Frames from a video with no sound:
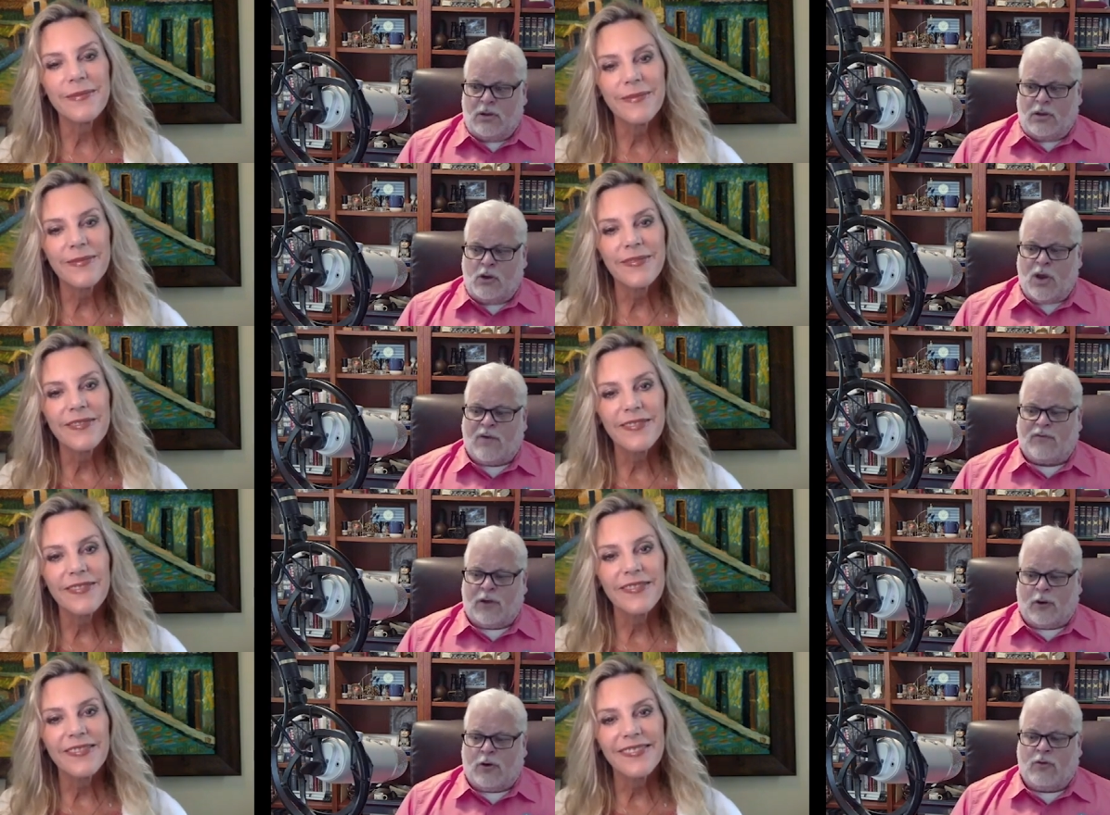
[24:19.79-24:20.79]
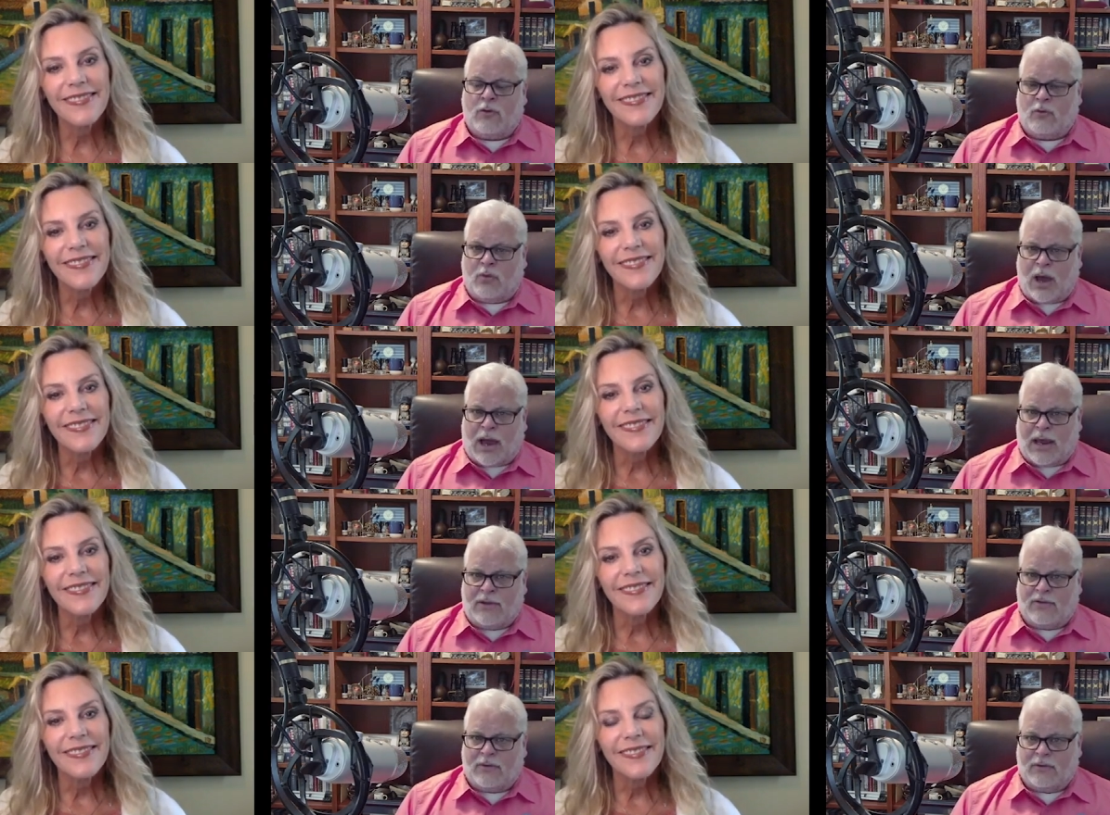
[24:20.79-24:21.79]
Speaker 1: you have to earn the right
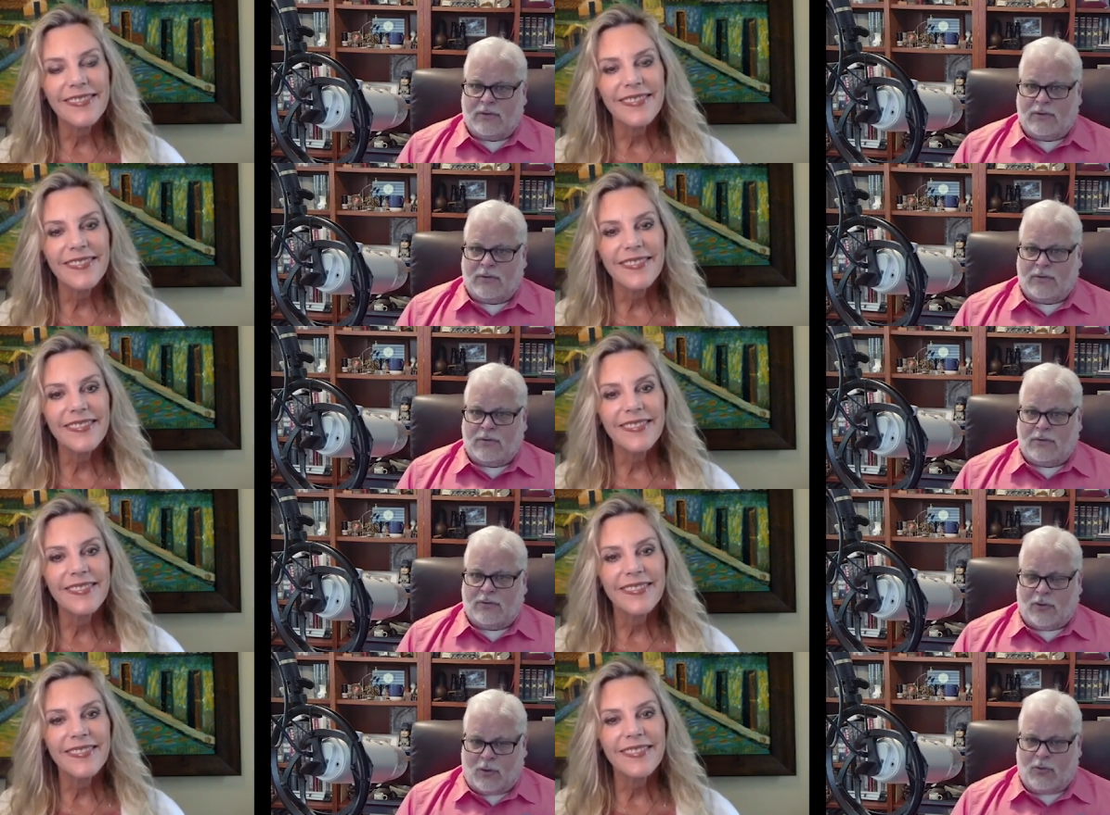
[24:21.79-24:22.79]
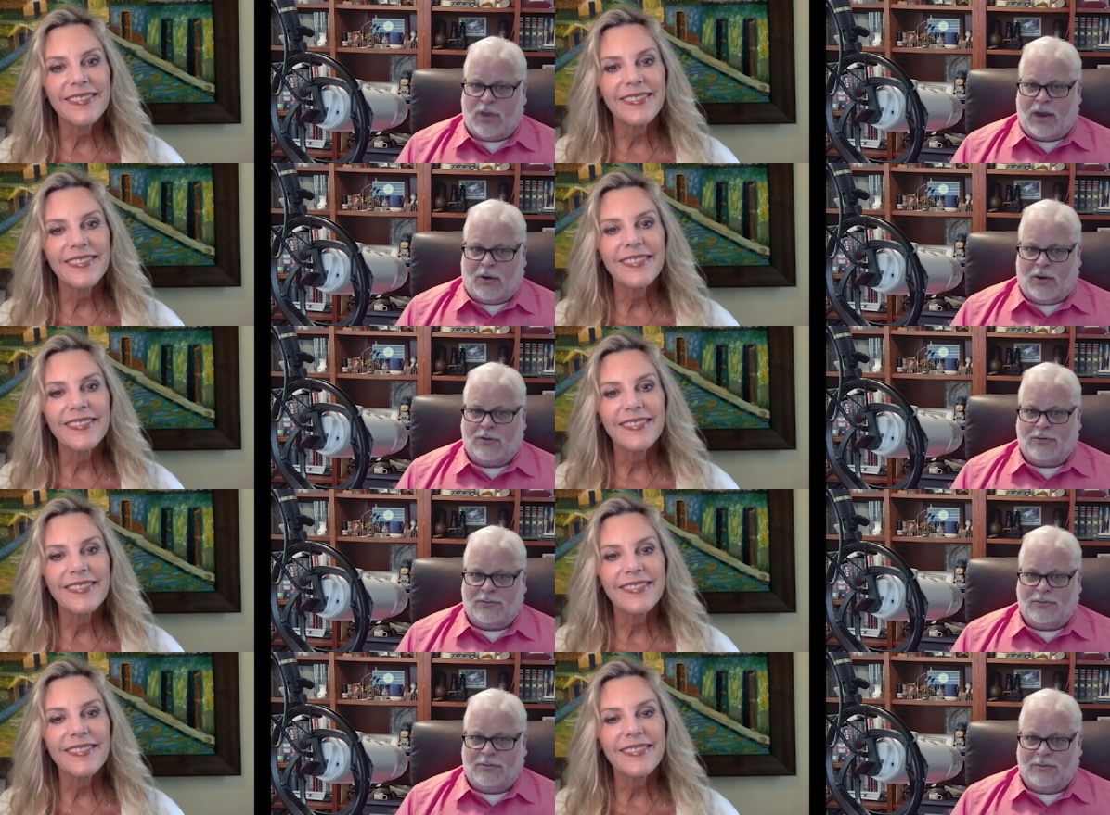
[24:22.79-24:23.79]
to hold that heart.
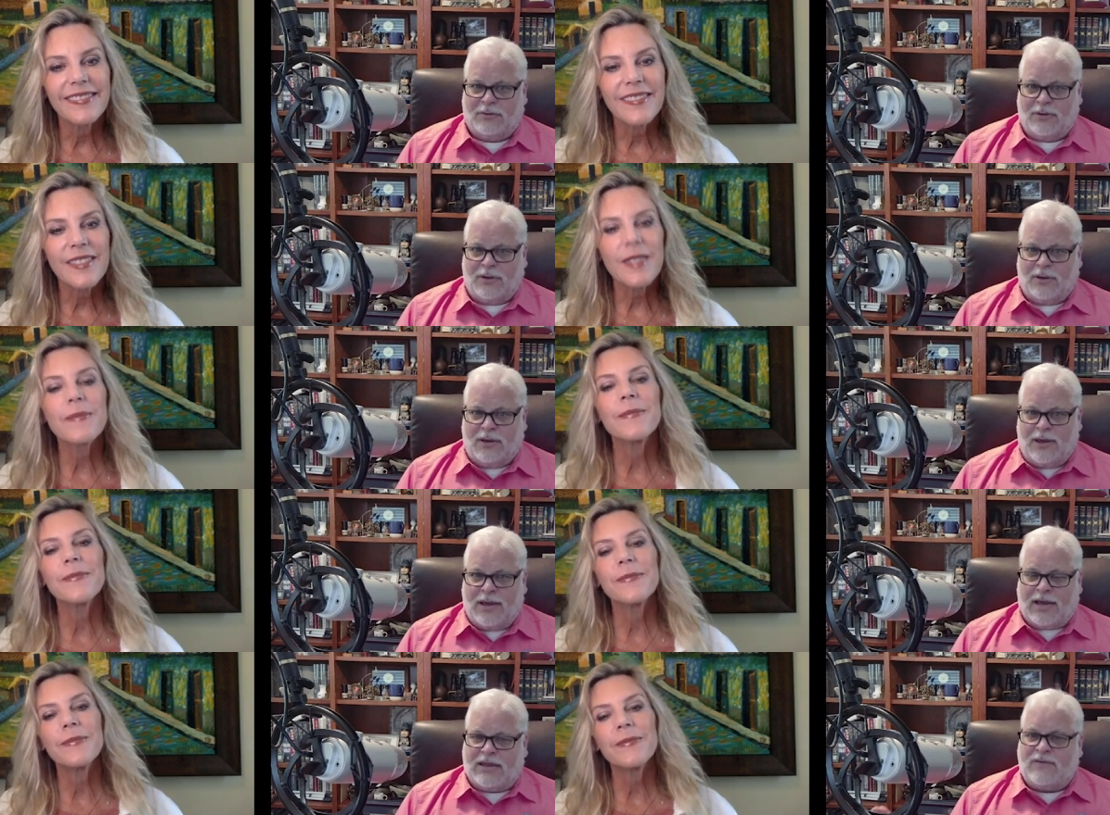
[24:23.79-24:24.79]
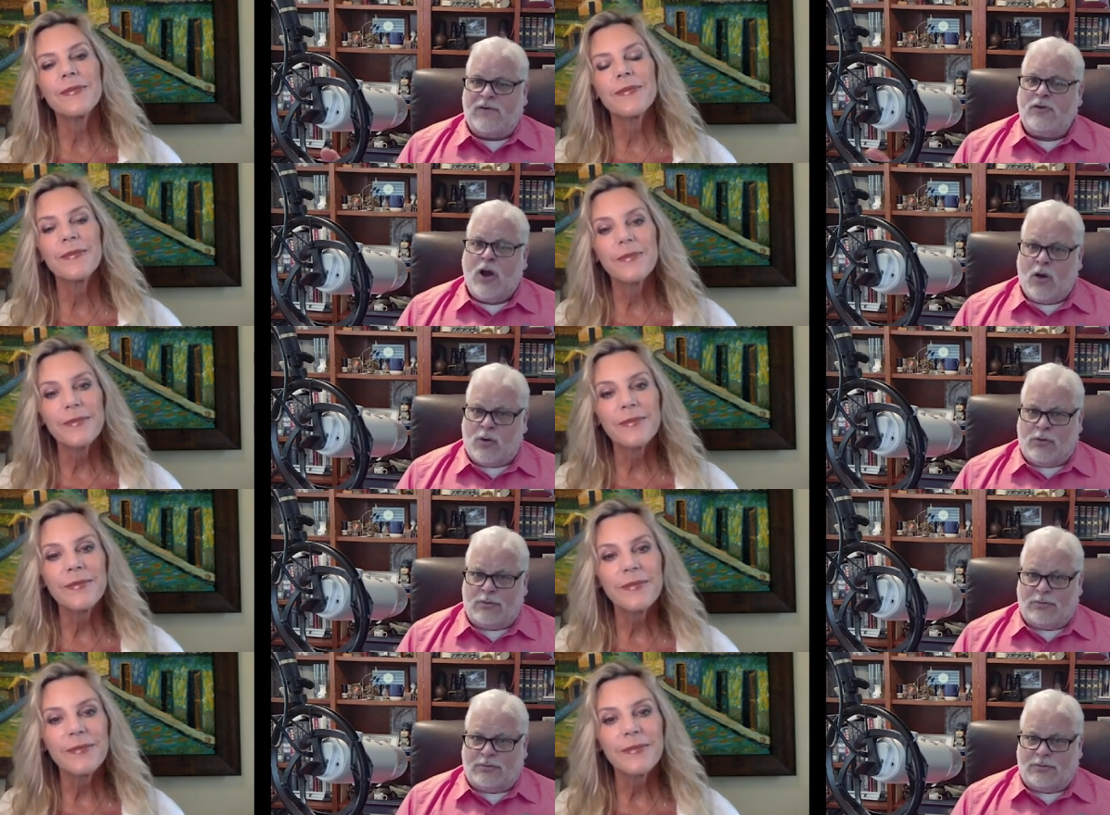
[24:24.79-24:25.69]
Mm. Because if you don't,